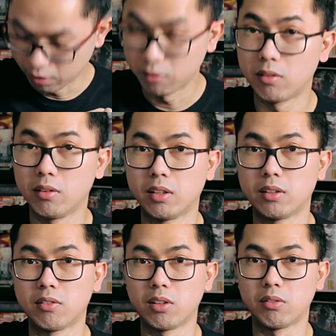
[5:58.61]
has like
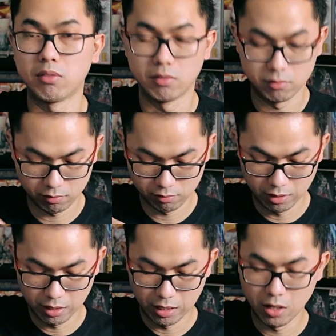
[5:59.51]
the stuff
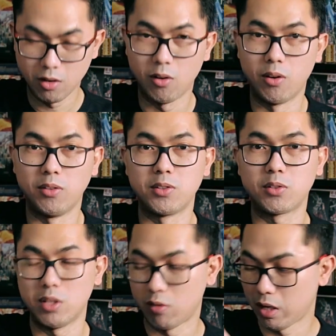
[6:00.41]
on the
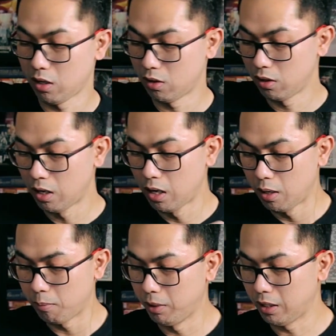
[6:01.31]
screen right here,
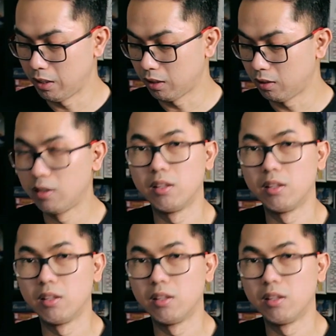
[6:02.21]
but like